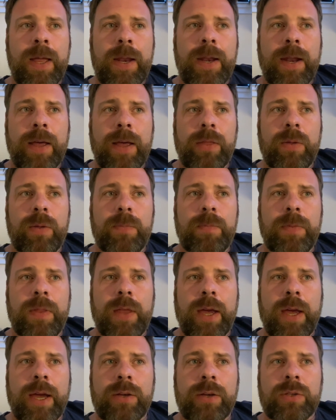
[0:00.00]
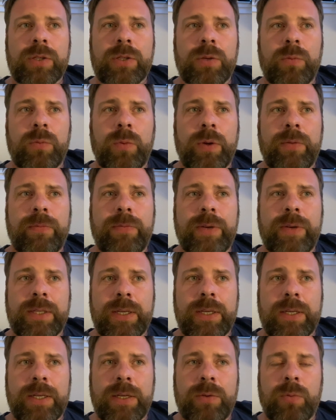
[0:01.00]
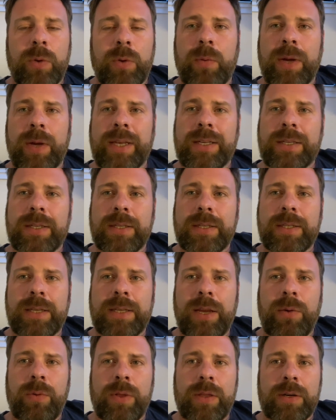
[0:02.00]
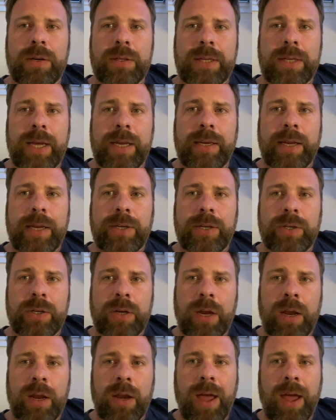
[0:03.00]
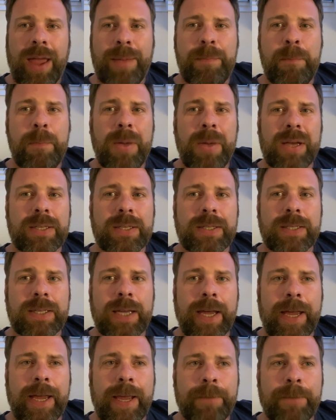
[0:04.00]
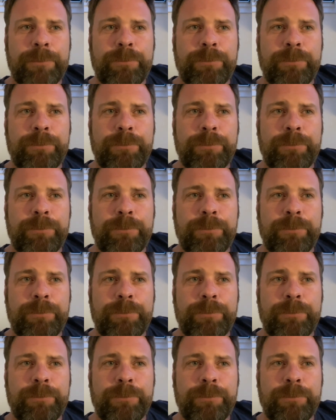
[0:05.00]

Now the house that we visited, we went to see with an estate agent, and I must say